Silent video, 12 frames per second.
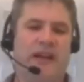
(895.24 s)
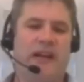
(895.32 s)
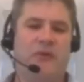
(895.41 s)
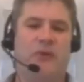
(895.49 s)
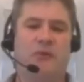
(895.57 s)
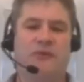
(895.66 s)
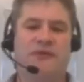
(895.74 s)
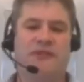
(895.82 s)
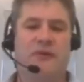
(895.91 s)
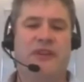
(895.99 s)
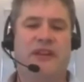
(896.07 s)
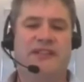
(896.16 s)
Kate, Kate well,
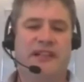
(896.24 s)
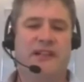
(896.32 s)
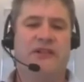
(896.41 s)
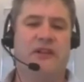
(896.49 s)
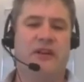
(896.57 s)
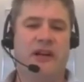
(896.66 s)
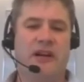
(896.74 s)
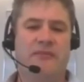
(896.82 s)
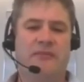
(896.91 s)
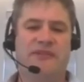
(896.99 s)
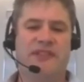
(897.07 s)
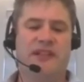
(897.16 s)
with Accenture,
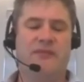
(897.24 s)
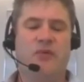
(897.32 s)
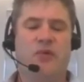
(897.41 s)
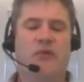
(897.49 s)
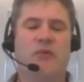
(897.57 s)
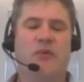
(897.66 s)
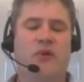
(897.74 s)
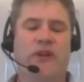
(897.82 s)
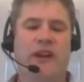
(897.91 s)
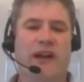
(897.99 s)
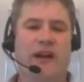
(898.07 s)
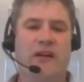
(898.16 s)
I'm seeing more and more
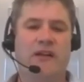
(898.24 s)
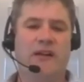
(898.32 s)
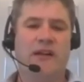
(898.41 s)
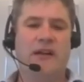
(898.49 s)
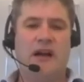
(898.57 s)
now